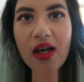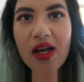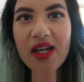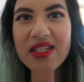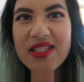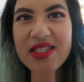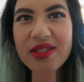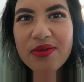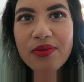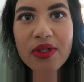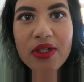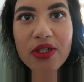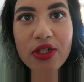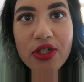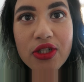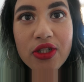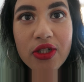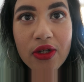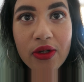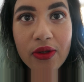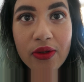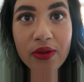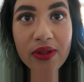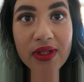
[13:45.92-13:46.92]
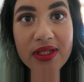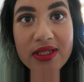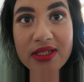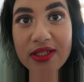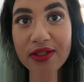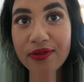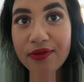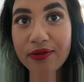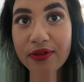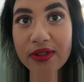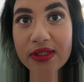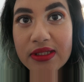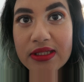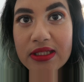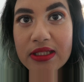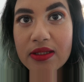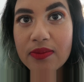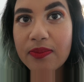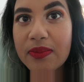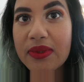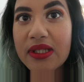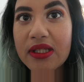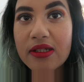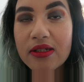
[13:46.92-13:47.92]
I did want to show a
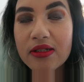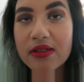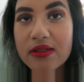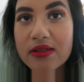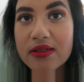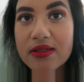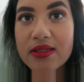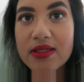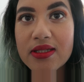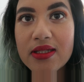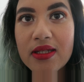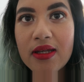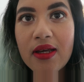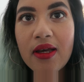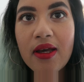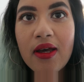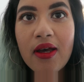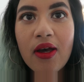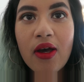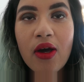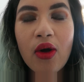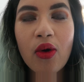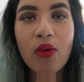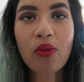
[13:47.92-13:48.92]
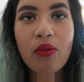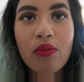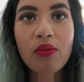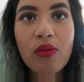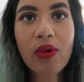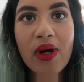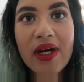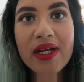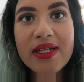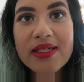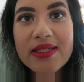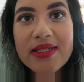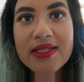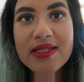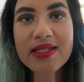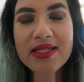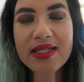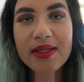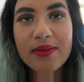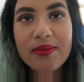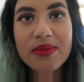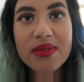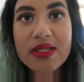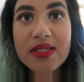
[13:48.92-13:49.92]
difference because one
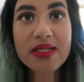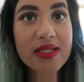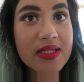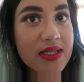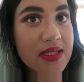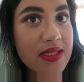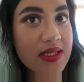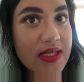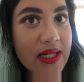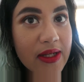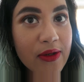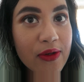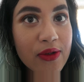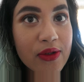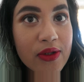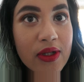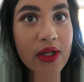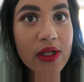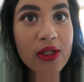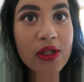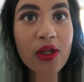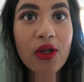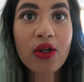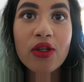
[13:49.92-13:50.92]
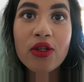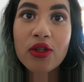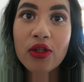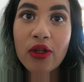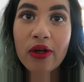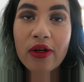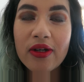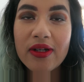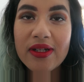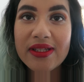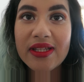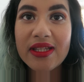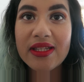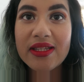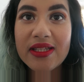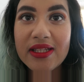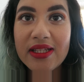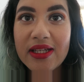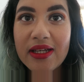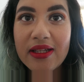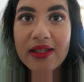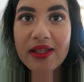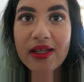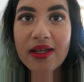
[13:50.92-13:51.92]
seems to stay on a lot longer than
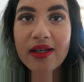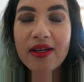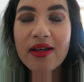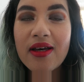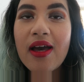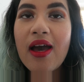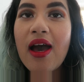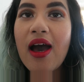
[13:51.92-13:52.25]
the other.